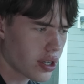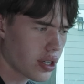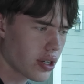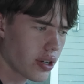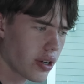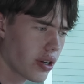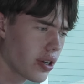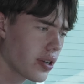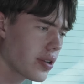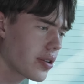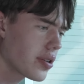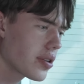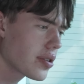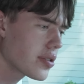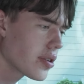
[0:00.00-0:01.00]
here,
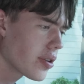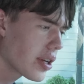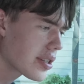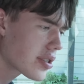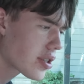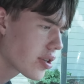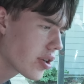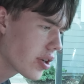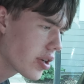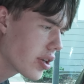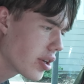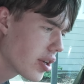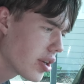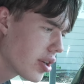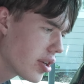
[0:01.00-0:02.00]
so that's good.